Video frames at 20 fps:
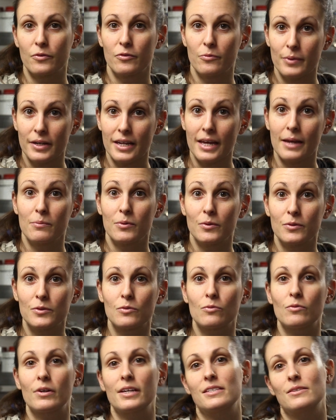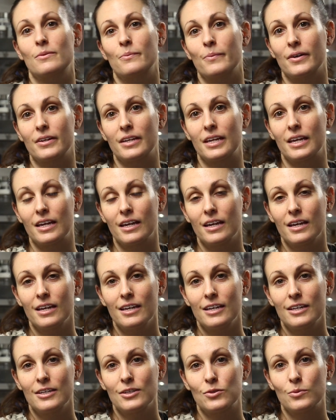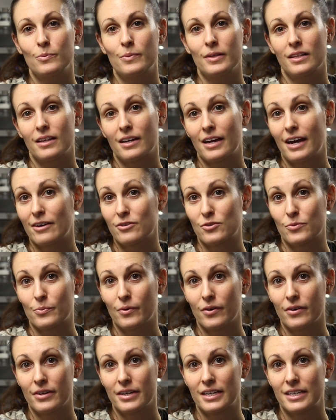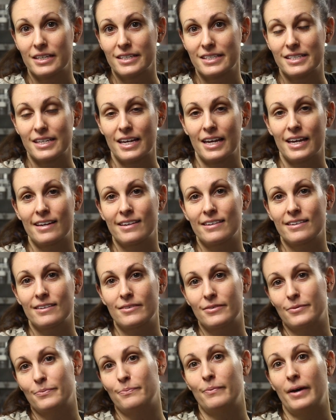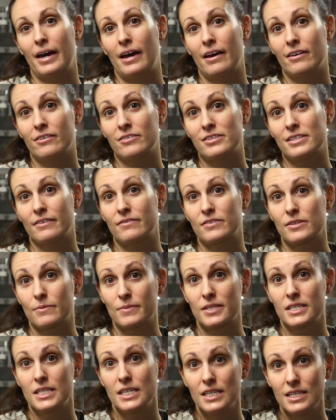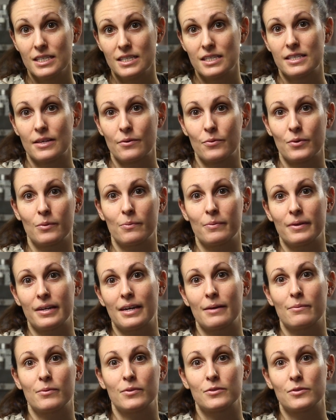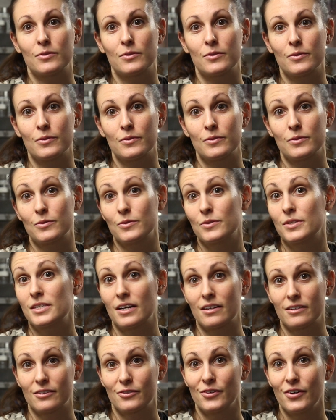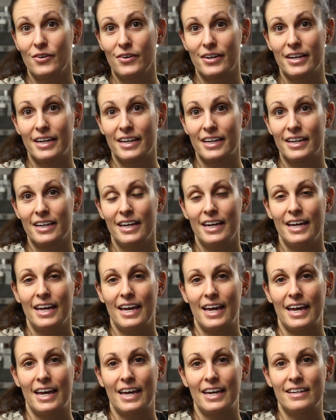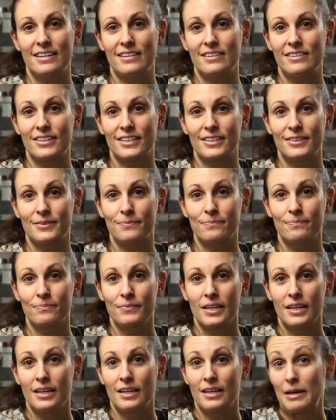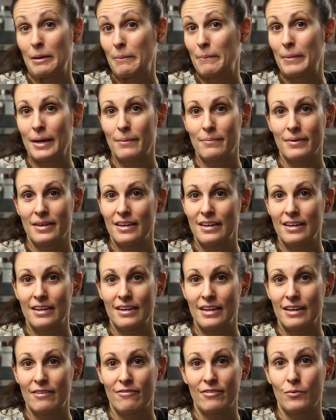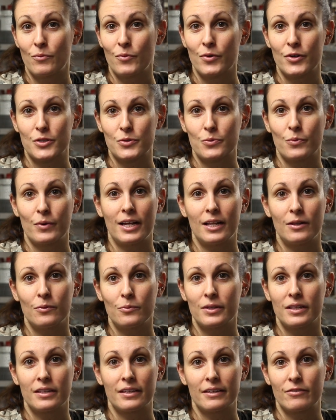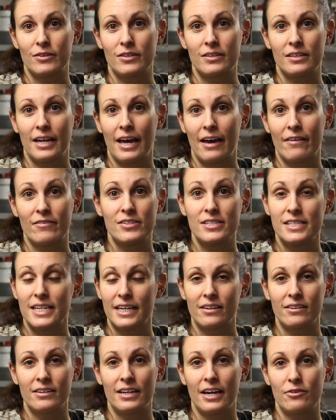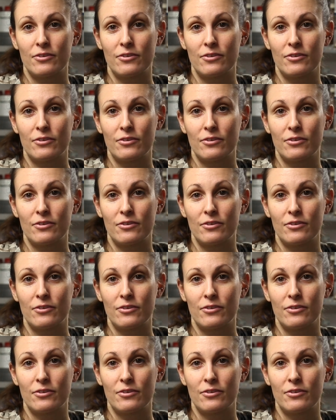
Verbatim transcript: we've been able to raise the money to build our hydroponics and buy ourselves some seeds that we'll be able to, to start growing. And um, maybe if it works well, we'll even have a second